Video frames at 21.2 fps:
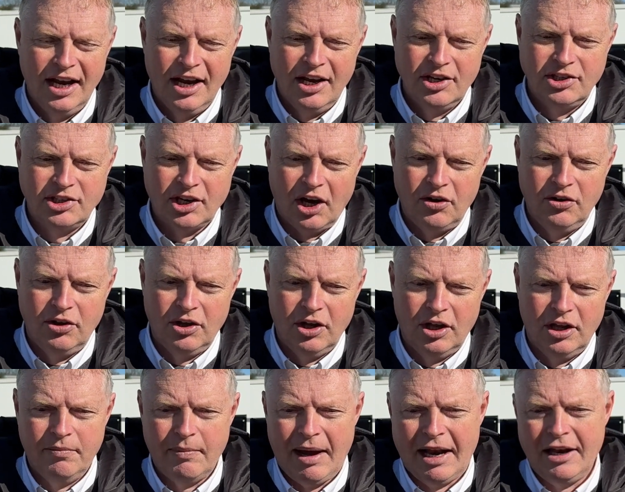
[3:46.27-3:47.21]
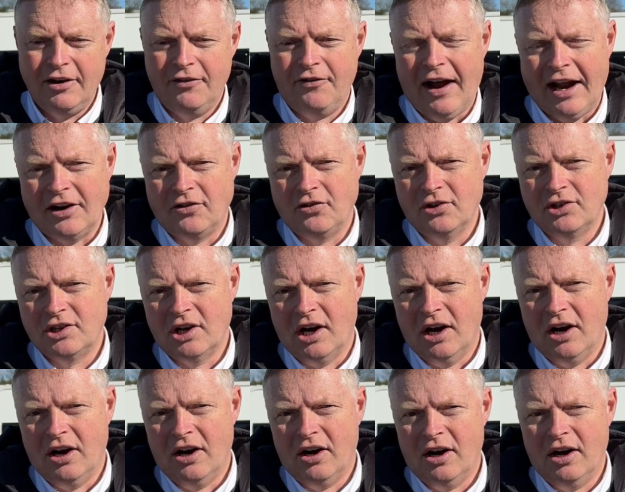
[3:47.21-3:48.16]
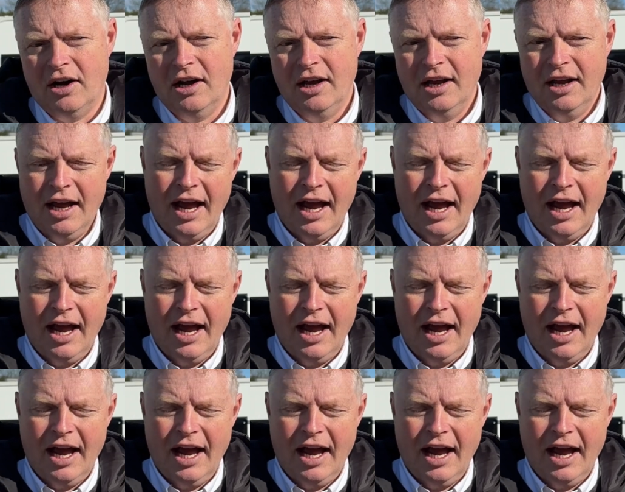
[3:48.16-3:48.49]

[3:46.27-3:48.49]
so that the manufacturers are